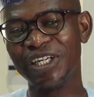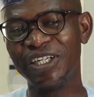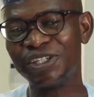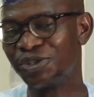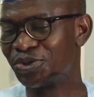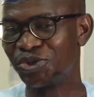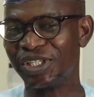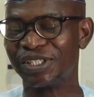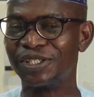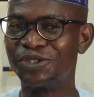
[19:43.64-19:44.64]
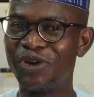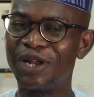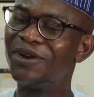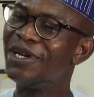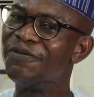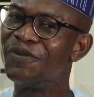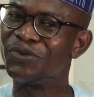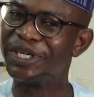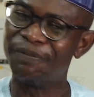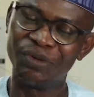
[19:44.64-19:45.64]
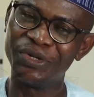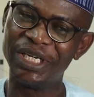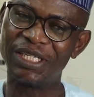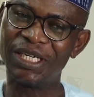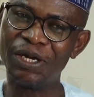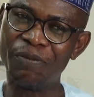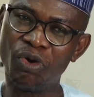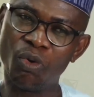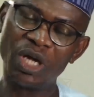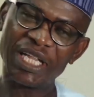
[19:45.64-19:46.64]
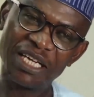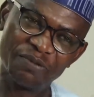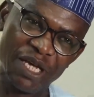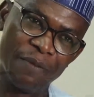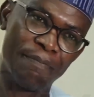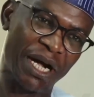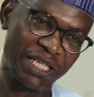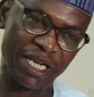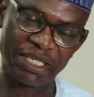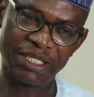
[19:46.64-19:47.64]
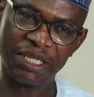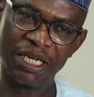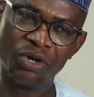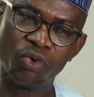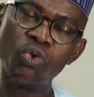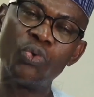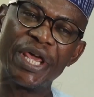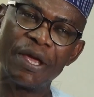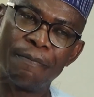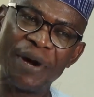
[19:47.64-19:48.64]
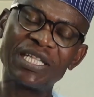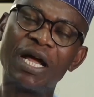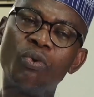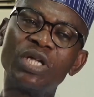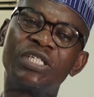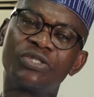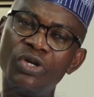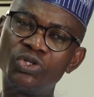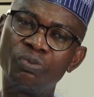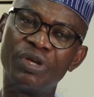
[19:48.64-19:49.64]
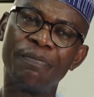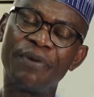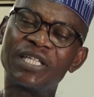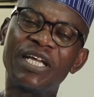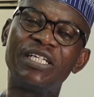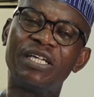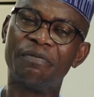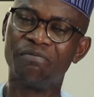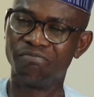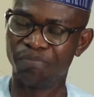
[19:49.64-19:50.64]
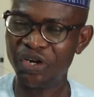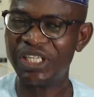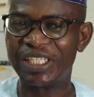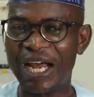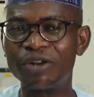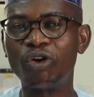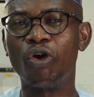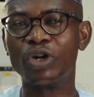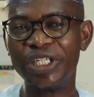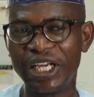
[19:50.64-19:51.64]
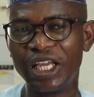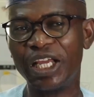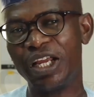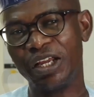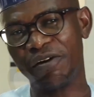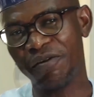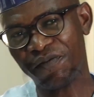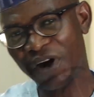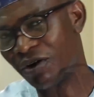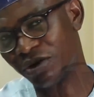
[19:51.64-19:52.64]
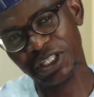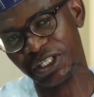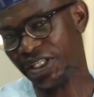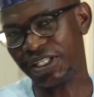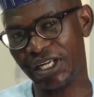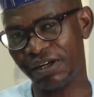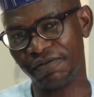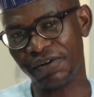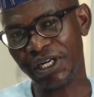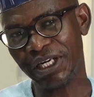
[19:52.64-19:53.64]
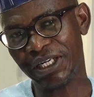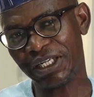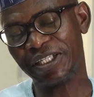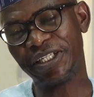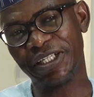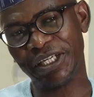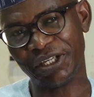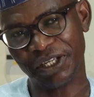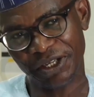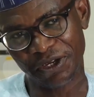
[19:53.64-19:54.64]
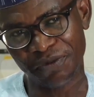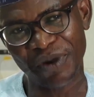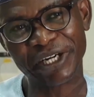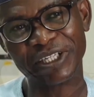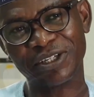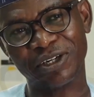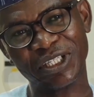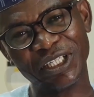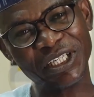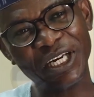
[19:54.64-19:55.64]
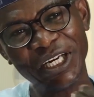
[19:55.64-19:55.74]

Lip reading: the institution, you are not living with the building, but what has been imparted. Who will impart and what is going to be imparted boils down on the faculty itself. That is the human resources,